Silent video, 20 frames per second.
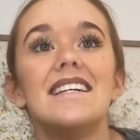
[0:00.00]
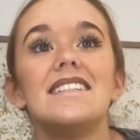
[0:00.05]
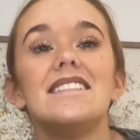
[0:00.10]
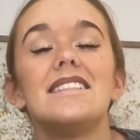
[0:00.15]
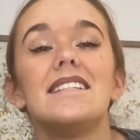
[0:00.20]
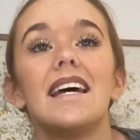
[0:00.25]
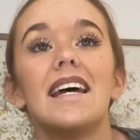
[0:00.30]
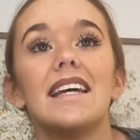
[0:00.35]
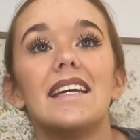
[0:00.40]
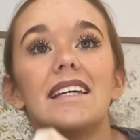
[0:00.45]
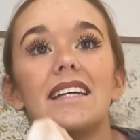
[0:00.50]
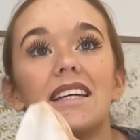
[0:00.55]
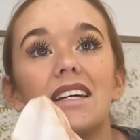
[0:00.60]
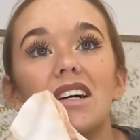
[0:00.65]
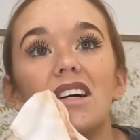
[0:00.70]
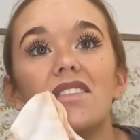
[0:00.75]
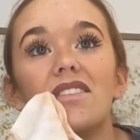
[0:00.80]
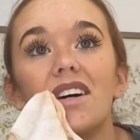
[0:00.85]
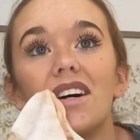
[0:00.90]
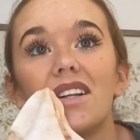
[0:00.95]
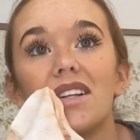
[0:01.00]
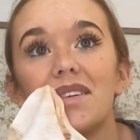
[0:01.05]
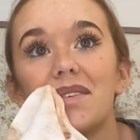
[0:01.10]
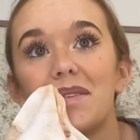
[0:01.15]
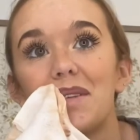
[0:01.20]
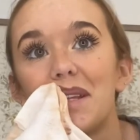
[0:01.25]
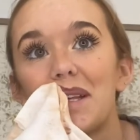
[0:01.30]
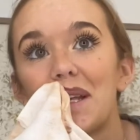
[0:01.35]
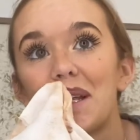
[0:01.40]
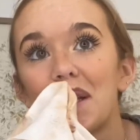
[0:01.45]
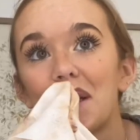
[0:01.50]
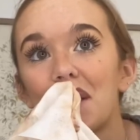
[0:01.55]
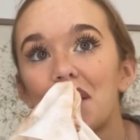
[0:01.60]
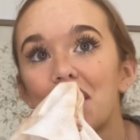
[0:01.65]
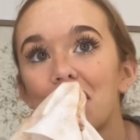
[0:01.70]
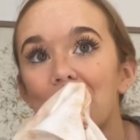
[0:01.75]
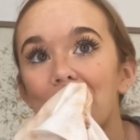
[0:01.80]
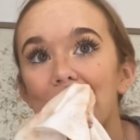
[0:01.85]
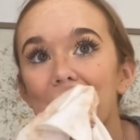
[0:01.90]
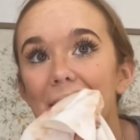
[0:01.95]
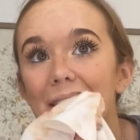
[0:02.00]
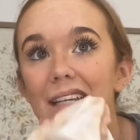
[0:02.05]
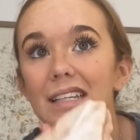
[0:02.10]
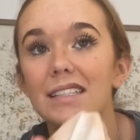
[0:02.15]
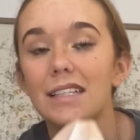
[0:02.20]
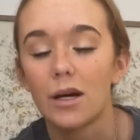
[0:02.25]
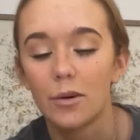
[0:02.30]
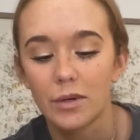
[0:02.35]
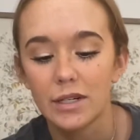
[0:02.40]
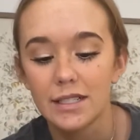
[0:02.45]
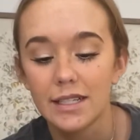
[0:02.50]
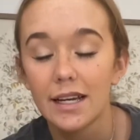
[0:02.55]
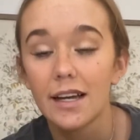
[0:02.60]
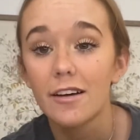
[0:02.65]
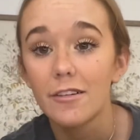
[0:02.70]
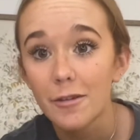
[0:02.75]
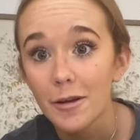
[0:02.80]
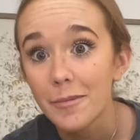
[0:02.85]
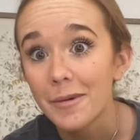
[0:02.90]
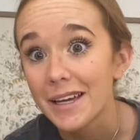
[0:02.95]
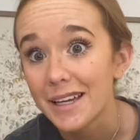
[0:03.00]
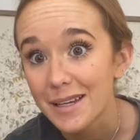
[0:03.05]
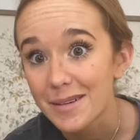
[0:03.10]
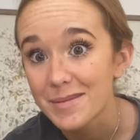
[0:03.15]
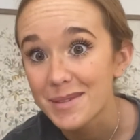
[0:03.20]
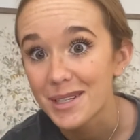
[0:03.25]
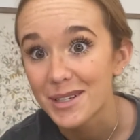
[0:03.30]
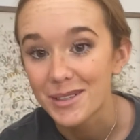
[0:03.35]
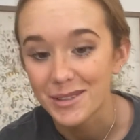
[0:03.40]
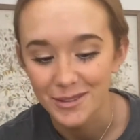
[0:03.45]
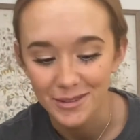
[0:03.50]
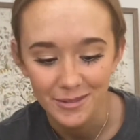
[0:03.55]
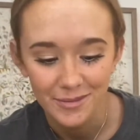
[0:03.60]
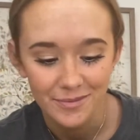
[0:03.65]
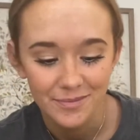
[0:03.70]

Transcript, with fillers: taking off all of this, because I want to take off my makeup too,